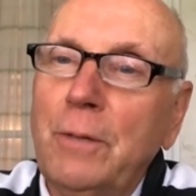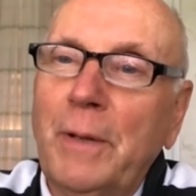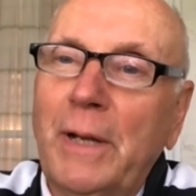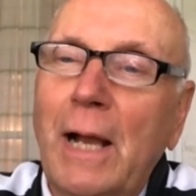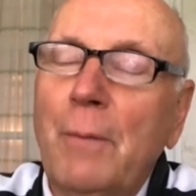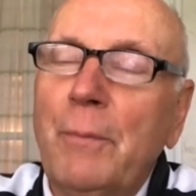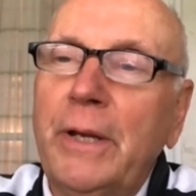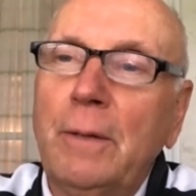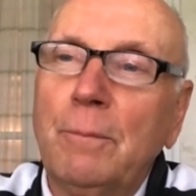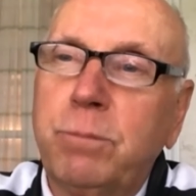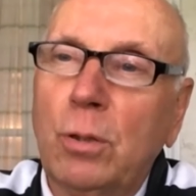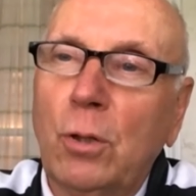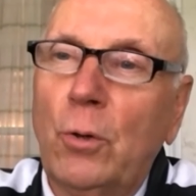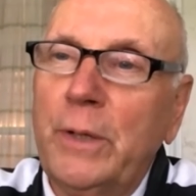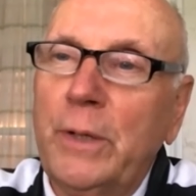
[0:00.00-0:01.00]
but how many
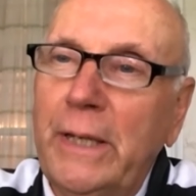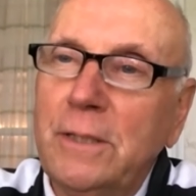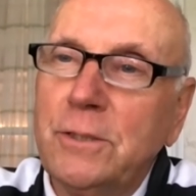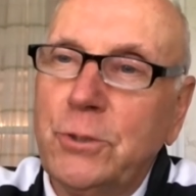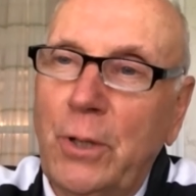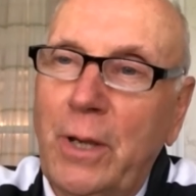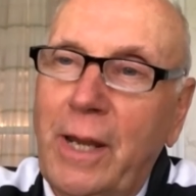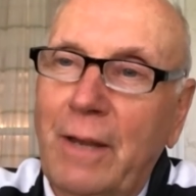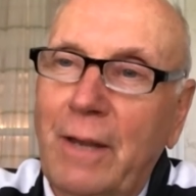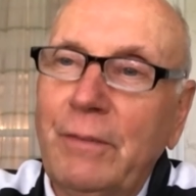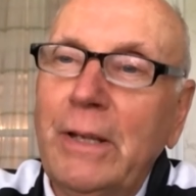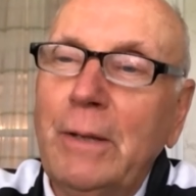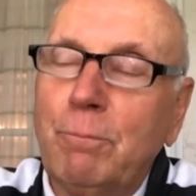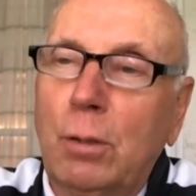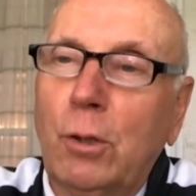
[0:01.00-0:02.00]
employees do you have?
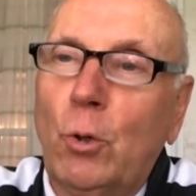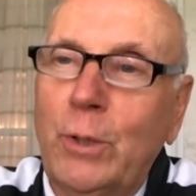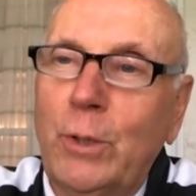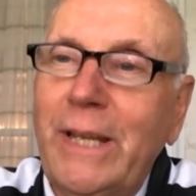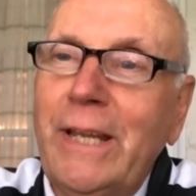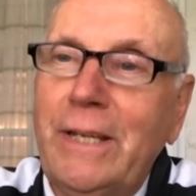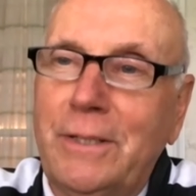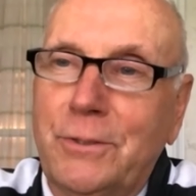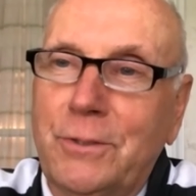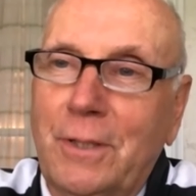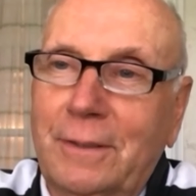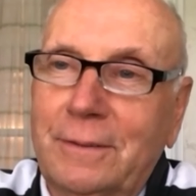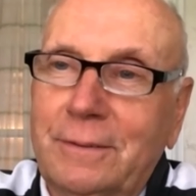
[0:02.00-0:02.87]
Employees.